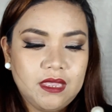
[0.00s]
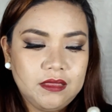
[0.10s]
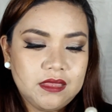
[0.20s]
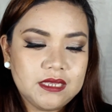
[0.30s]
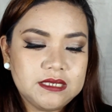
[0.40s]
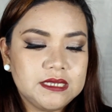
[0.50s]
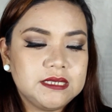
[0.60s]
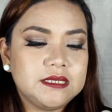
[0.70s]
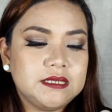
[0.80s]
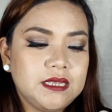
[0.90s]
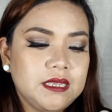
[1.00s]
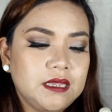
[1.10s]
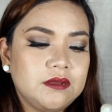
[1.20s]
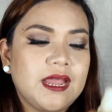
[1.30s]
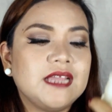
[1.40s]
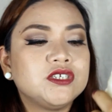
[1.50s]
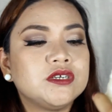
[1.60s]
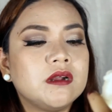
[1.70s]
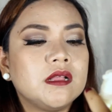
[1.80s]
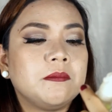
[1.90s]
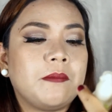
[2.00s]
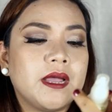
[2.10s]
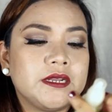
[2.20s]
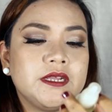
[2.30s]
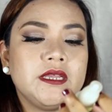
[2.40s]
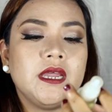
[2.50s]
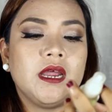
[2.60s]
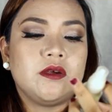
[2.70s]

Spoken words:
and this is the Natural Body